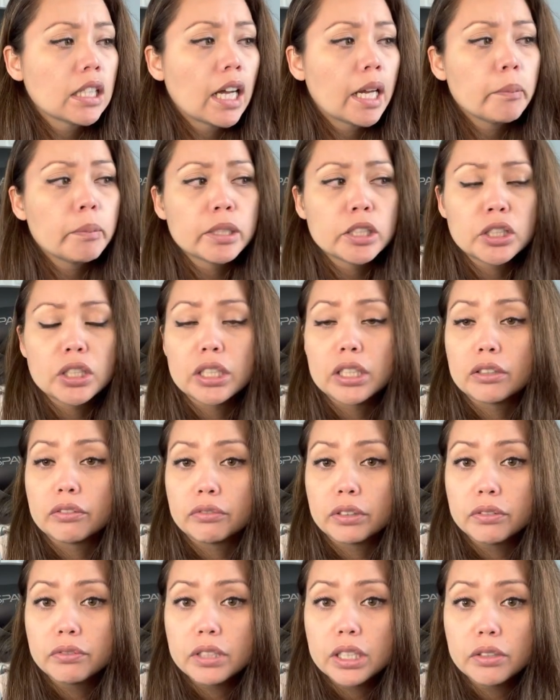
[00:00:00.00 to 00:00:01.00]
I budgeted
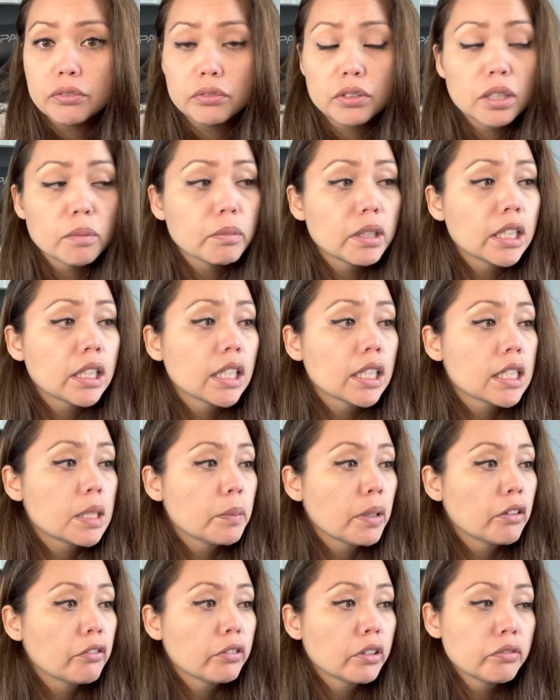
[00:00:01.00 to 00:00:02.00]
$50 for me. I
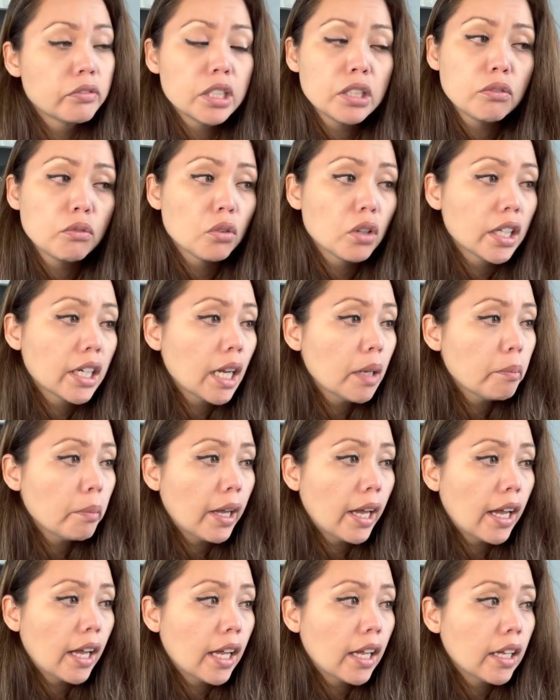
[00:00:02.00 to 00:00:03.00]
spent $54, not
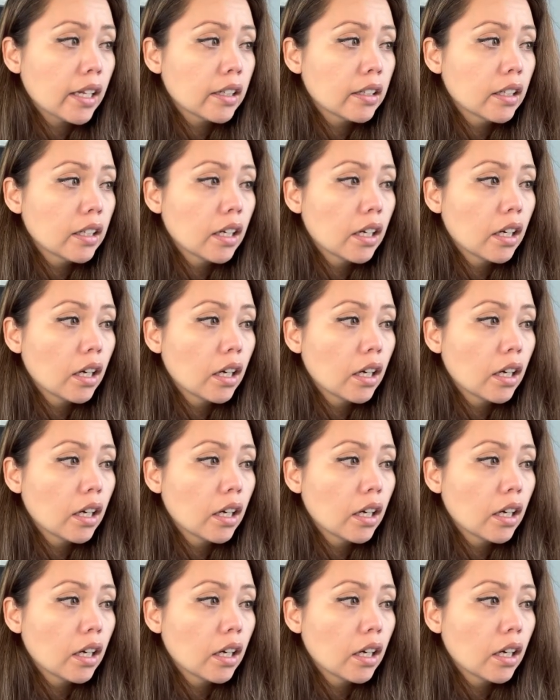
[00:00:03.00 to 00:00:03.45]
bad.